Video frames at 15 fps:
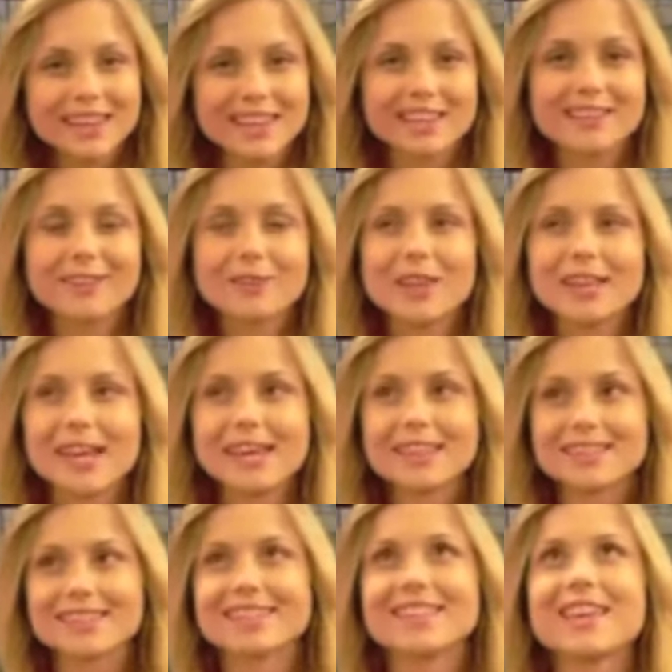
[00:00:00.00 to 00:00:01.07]
You know, like, I
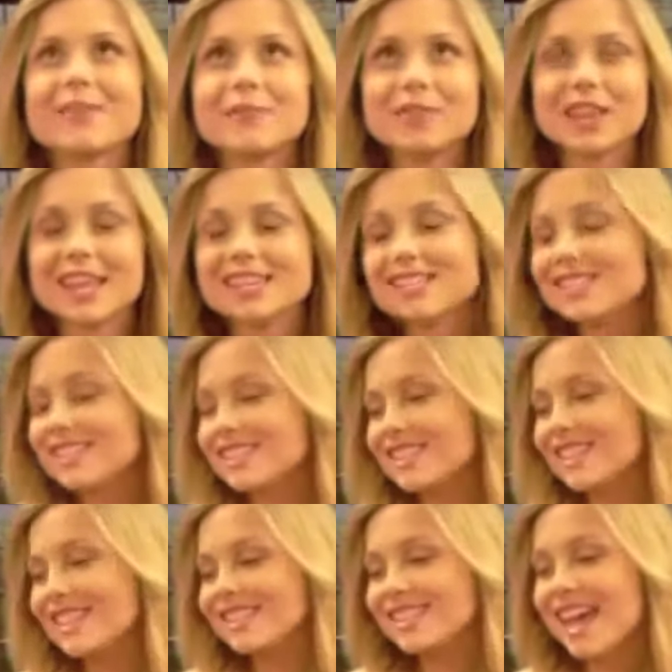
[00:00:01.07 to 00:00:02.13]
give, like,
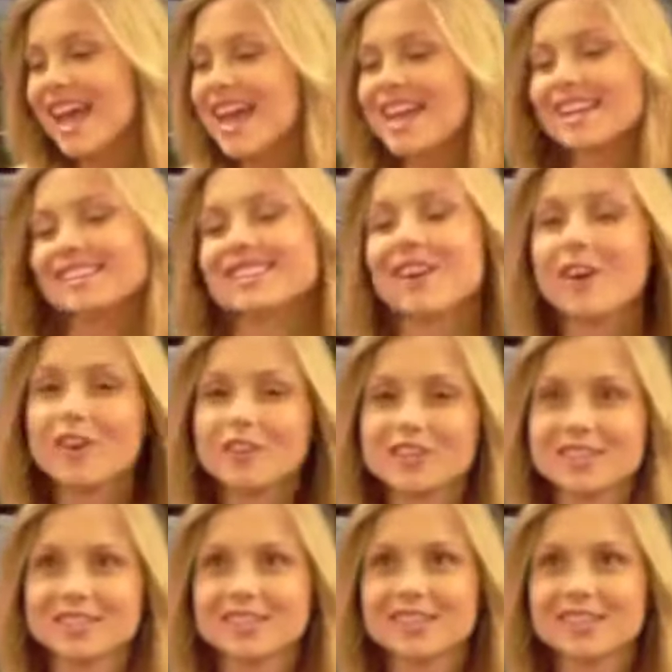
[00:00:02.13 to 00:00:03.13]
she takes all this,